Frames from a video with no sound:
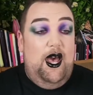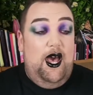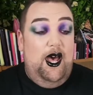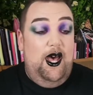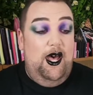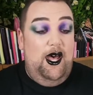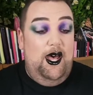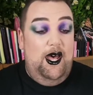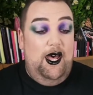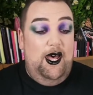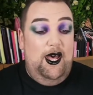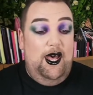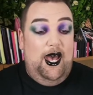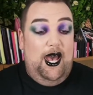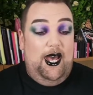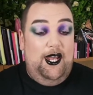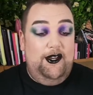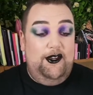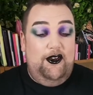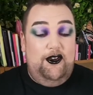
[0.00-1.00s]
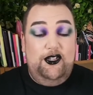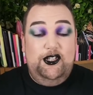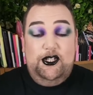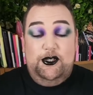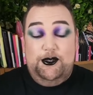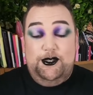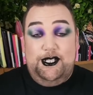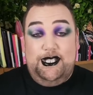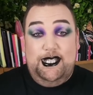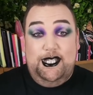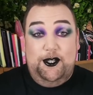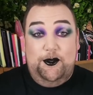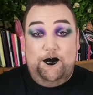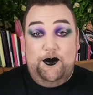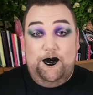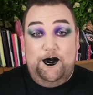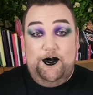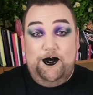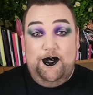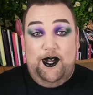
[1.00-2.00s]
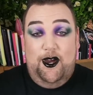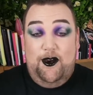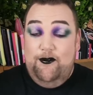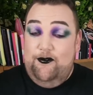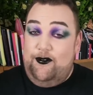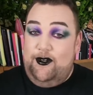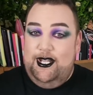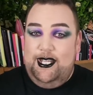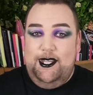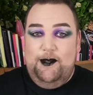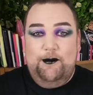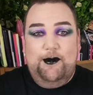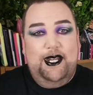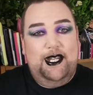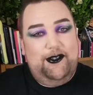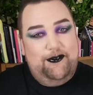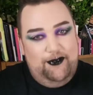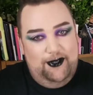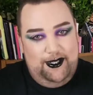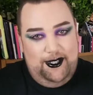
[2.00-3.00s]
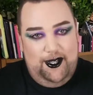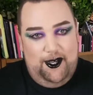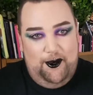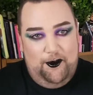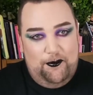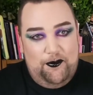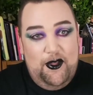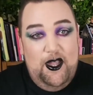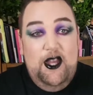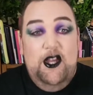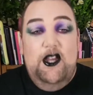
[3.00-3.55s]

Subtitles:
And I shall see you all hopefully in my next video.